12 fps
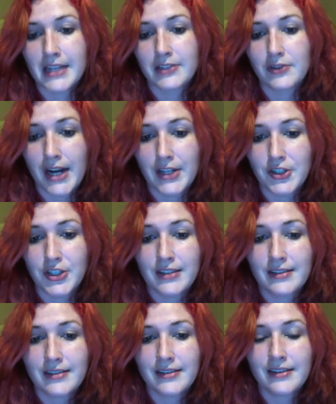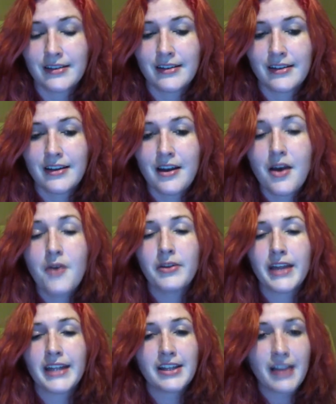strategist. Well,
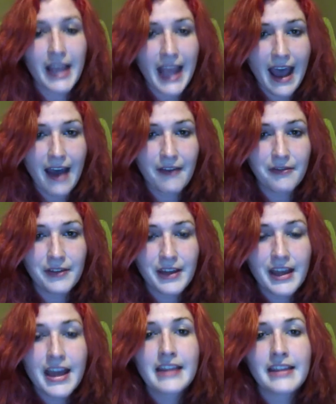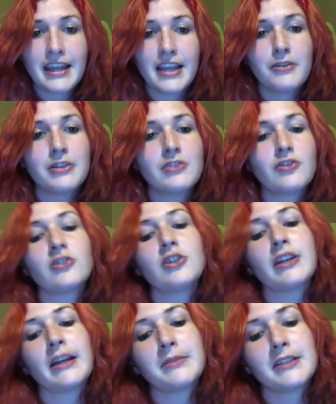that's all I have. Thank you, Instructor
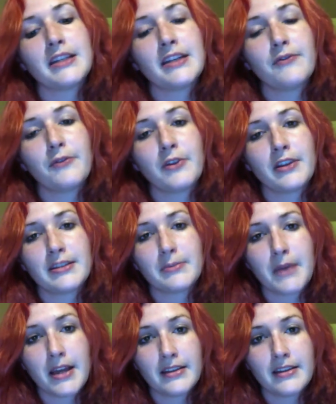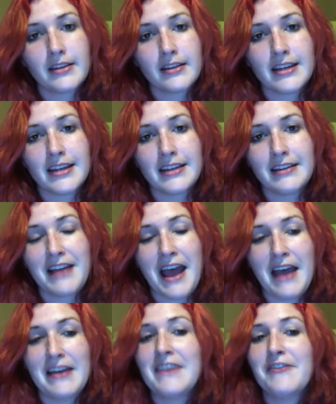Gibson, for this month.
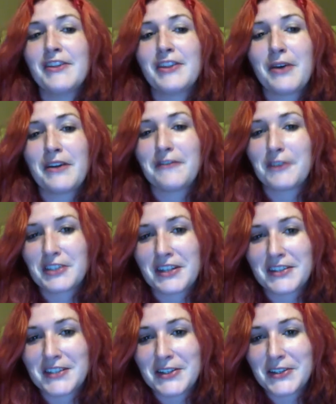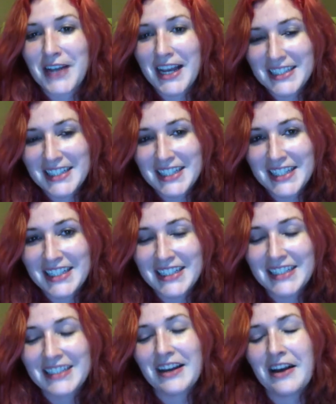Even though at first I was a little hesitant
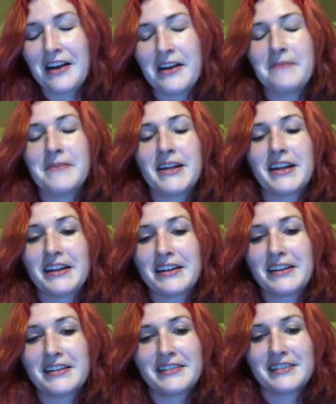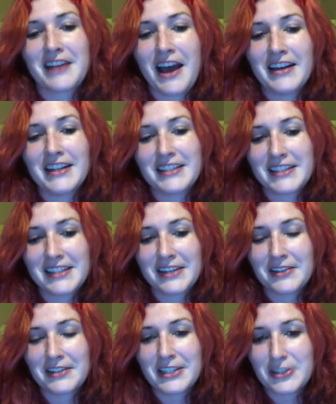and not
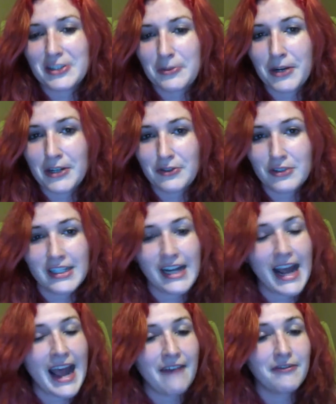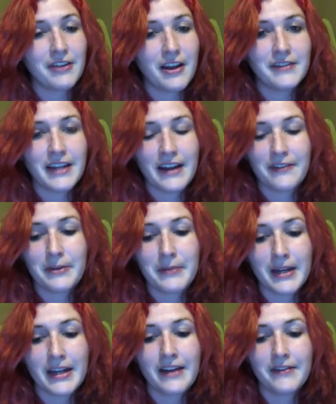necessarily super interested, I have loved every
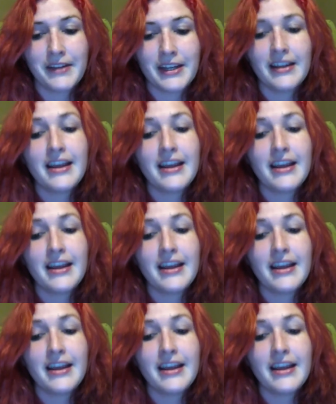minute of it.